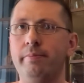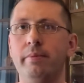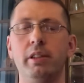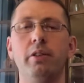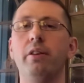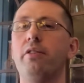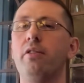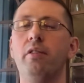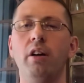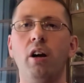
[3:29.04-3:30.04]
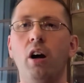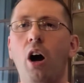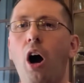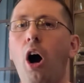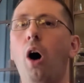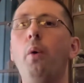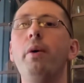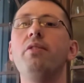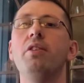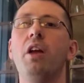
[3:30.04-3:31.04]
There is
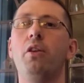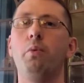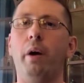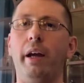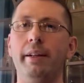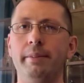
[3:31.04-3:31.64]
always another way.